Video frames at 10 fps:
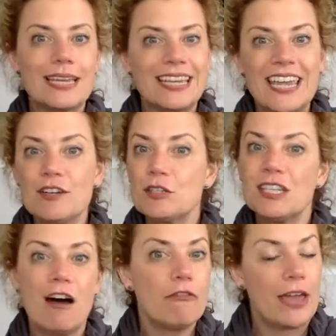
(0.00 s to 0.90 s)
get
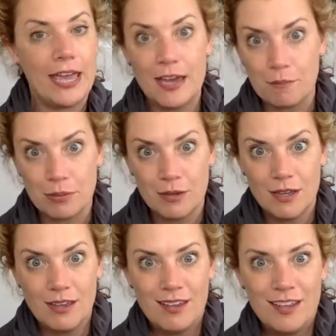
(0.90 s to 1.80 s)
yourself hip
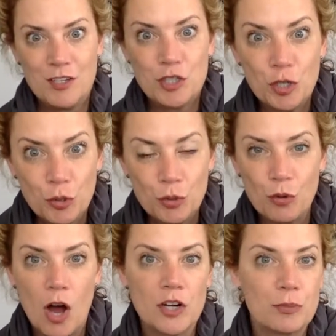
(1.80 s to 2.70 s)

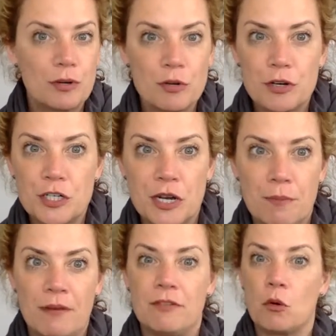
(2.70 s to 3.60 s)
to
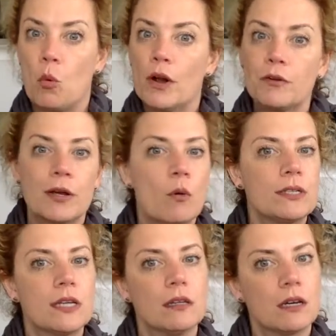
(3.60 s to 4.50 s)
entrepreneurship. If you're wondering
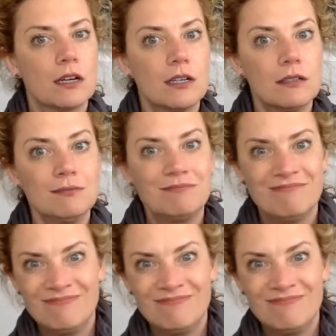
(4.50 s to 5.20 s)
what to learn,